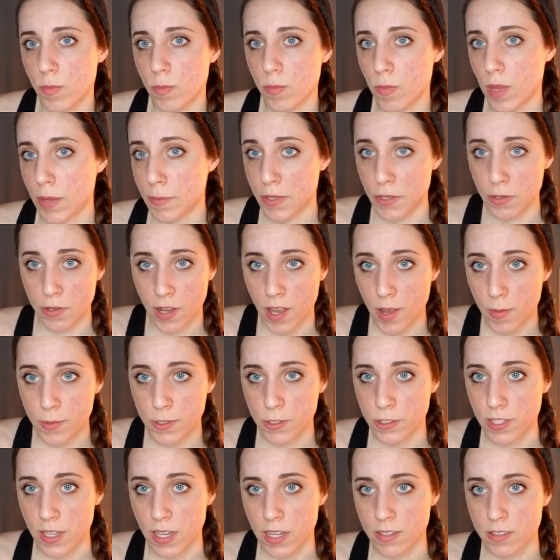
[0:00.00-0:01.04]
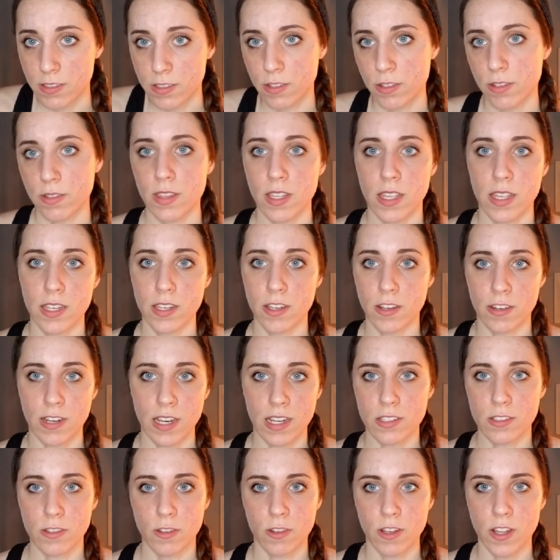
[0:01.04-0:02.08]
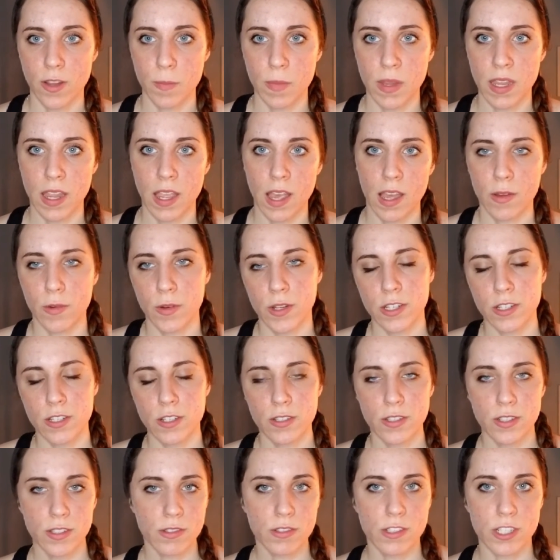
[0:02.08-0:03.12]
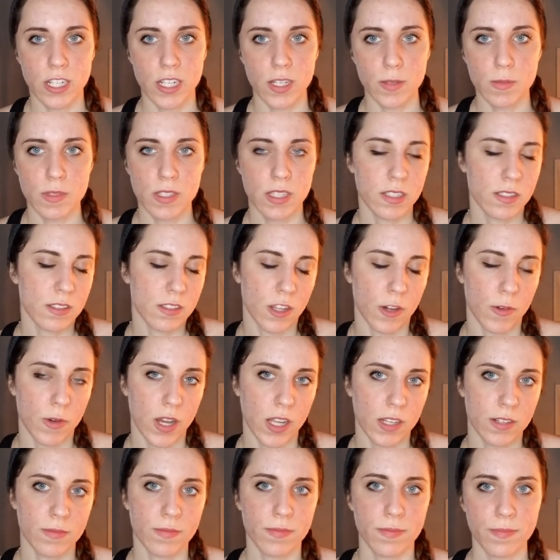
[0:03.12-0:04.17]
Maybe you accomplish that. So then your next goal can be, I want to do 2 chin-ups, and so on.